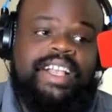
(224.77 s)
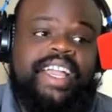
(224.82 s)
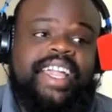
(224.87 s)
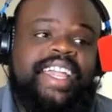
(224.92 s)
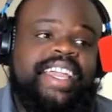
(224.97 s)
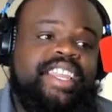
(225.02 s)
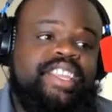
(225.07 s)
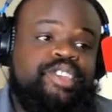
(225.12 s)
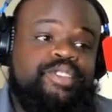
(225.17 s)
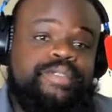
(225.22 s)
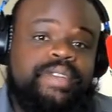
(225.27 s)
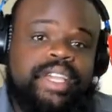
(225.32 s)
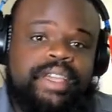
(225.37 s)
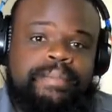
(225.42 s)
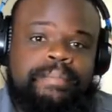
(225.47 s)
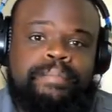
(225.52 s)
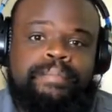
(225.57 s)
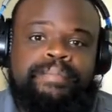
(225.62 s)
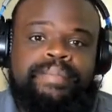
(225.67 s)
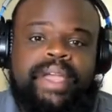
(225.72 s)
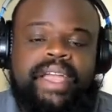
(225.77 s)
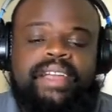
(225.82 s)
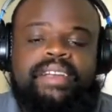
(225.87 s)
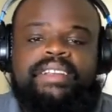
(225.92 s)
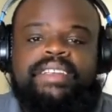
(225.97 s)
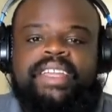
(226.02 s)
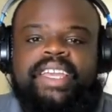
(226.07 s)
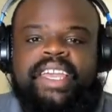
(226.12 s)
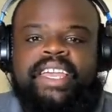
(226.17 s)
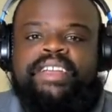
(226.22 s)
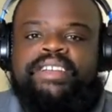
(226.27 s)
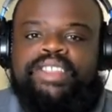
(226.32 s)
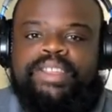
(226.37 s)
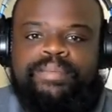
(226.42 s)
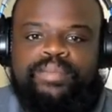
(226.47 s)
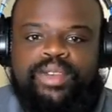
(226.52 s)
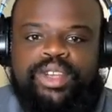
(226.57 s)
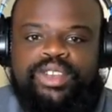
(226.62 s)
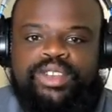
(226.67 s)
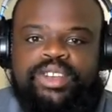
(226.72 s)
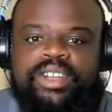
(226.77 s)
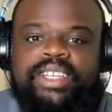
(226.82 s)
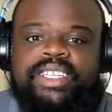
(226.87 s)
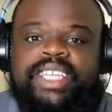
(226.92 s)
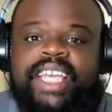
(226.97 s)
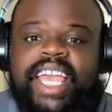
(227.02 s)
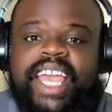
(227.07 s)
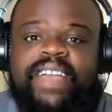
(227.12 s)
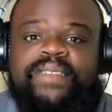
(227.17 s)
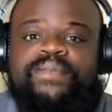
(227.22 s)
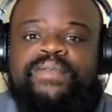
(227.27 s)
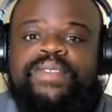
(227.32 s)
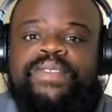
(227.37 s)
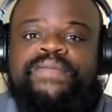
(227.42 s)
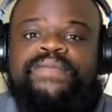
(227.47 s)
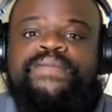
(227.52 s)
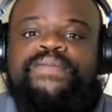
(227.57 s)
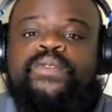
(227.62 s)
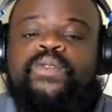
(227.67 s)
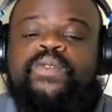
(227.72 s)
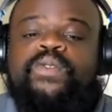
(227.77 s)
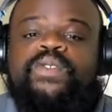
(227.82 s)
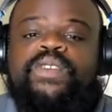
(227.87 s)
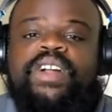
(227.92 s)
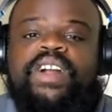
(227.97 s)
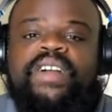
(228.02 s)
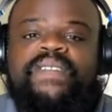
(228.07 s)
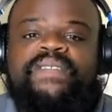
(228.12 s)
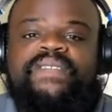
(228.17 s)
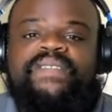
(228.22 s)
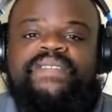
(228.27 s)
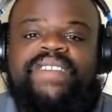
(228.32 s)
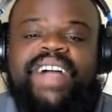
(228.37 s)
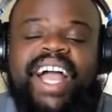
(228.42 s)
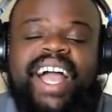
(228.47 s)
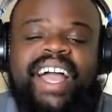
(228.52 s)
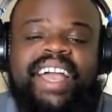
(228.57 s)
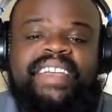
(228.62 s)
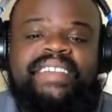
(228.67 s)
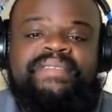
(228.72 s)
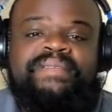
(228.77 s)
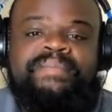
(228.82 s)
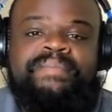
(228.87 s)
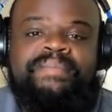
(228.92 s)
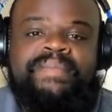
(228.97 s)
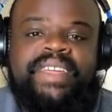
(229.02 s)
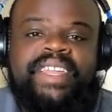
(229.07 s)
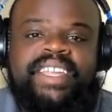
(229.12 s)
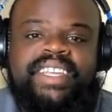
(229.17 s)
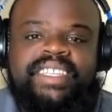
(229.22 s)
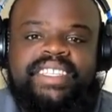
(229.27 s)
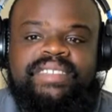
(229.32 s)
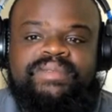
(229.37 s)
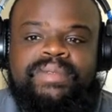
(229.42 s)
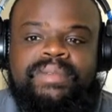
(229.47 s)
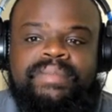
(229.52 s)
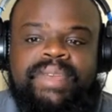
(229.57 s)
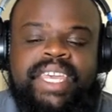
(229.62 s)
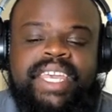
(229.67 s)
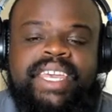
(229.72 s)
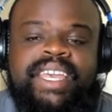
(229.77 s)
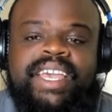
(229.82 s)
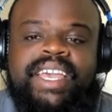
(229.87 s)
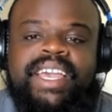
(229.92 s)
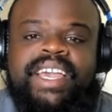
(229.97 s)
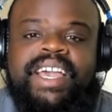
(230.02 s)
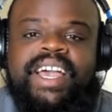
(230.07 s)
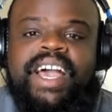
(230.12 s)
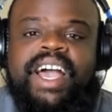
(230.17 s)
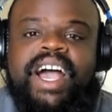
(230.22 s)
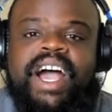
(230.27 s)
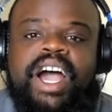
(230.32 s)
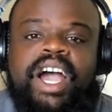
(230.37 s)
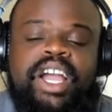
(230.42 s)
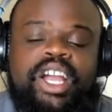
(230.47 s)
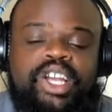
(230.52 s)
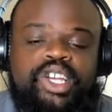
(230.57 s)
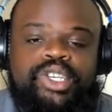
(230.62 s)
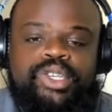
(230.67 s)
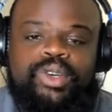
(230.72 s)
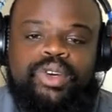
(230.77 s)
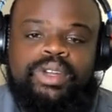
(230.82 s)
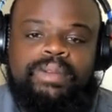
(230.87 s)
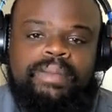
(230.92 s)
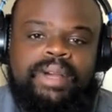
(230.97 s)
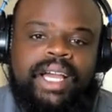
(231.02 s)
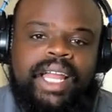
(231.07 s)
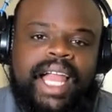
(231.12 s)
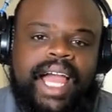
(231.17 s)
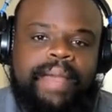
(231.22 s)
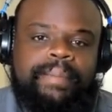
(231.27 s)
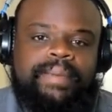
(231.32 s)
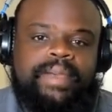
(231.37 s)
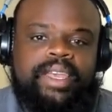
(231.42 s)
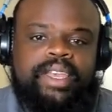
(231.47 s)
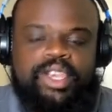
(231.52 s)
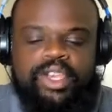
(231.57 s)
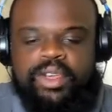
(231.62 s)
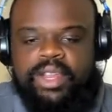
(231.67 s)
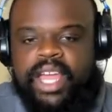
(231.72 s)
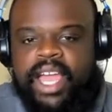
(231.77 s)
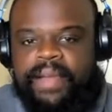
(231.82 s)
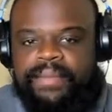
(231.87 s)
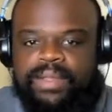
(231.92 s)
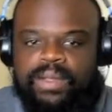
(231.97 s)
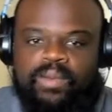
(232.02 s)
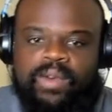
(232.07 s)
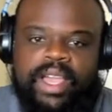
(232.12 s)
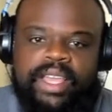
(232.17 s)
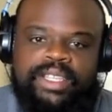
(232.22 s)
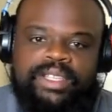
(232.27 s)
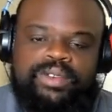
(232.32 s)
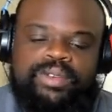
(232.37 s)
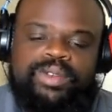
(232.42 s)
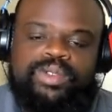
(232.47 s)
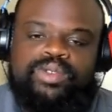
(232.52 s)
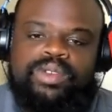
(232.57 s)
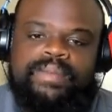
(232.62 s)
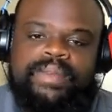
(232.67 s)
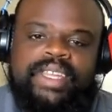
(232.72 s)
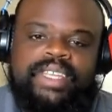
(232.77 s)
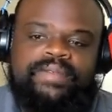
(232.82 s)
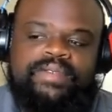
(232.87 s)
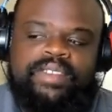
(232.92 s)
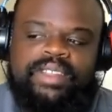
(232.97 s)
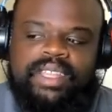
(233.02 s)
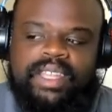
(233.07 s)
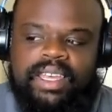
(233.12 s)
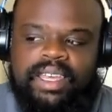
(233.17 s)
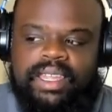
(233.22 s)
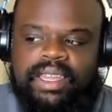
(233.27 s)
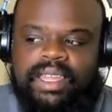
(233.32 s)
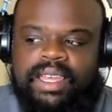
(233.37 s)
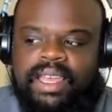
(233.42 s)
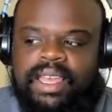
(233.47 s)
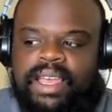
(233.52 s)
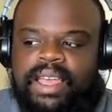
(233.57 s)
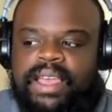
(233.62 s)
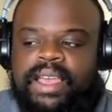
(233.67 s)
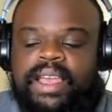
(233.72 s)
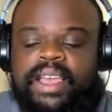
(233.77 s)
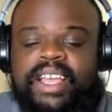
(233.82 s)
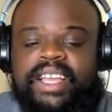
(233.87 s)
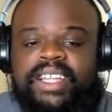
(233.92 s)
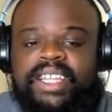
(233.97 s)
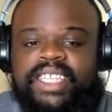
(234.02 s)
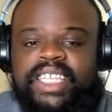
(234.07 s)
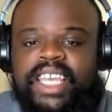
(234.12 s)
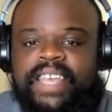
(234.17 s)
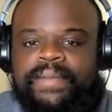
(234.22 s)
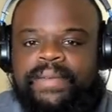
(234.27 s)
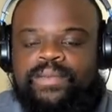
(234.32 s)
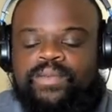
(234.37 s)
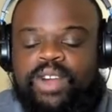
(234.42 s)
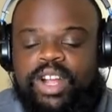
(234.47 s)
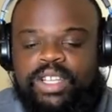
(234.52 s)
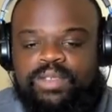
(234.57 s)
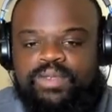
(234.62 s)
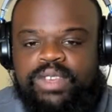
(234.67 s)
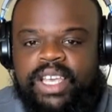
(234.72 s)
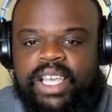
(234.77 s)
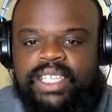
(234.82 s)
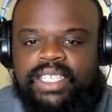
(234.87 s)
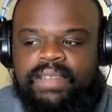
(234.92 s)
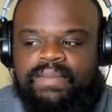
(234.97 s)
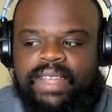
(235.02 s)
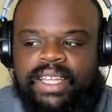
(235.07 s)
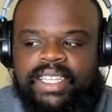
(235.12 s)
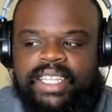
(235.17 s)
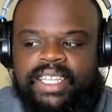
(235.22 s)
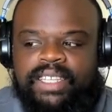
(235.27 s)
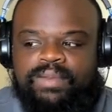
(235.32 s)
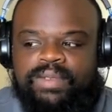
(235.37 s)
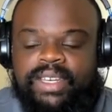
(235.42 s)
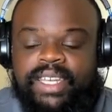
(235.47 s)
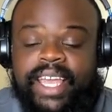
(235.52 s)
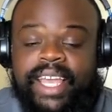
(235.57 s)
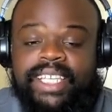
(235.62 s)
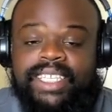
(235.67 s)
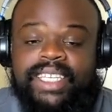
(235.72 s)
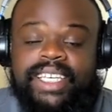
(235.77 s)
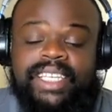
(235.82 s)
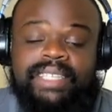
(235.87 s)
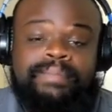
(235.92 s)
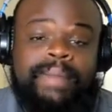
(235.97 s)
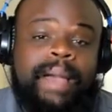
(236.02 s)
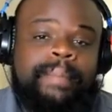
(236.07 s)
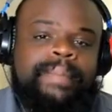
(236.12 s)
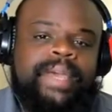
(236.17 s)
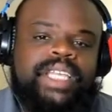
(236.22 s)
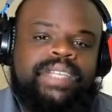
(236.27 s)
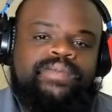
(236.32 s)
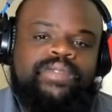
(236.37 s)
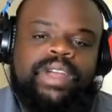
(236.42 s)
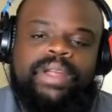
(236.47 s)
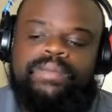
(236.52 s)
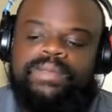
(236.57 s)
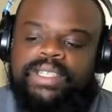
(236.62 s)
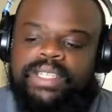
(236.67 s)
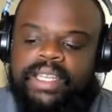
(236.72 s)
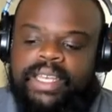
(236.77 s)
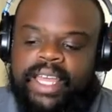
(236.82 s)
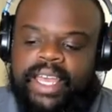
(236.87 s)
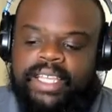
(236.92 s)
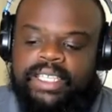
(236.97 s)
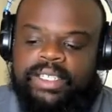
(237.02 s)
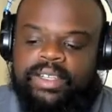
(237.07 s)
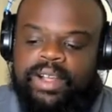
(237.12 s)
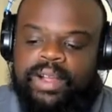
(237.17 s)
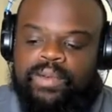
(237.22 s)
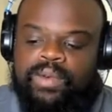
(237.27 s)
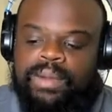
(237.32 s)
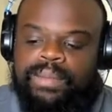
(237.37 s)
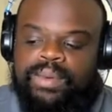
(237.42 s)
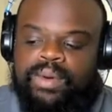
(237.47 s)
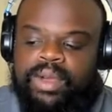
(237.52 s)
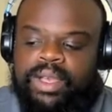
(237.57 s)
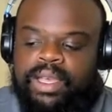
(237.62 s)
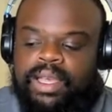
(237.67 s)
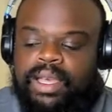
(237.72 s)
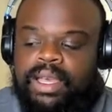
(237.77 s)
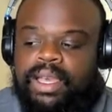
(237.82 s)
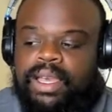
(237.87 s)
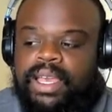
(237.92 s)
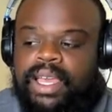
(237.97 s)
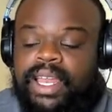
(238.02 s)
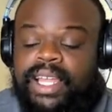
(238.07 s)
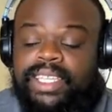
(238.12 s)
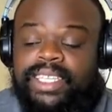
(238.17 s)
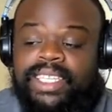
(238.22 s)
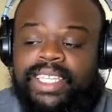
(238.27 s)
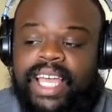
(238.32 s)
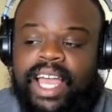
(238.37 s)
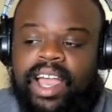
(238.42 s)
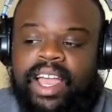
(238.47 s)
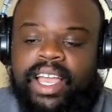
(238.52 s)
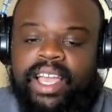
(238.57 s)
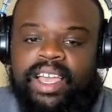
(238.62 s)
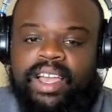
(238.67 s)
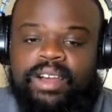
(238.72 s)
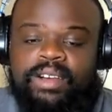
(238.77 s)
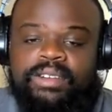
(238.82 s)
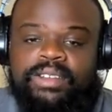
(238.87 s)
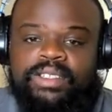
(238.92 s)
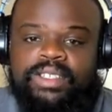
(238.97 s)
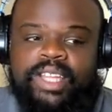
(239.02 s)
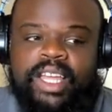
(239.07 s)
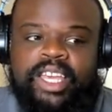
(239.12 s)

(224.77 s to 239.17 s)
And you could barely hear the preacher because every four or five minutes it would be uncontrollable clapping and you'd have to wait two or three minutes for it to end. And it's even worse when you get stuff like this with dancing because my best friend was a dancer at one point, and this is how it goes.